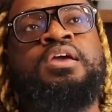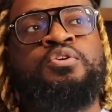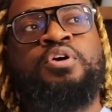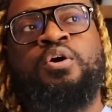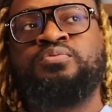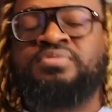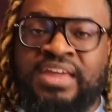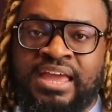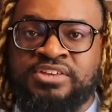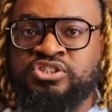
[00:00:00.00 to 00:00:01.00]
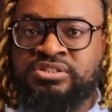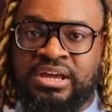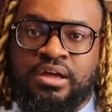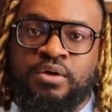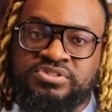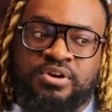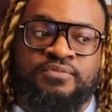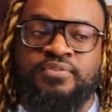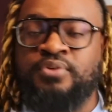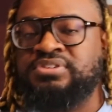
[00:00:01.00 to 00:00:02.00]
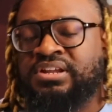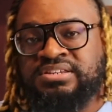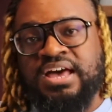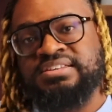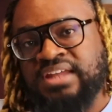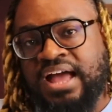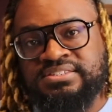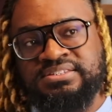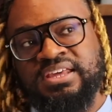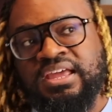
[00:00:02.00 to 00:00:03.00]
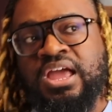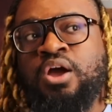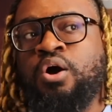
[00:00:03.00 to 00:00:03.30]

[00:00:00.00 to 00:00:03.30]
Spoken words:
you know, things stick on certain folks and it does not stick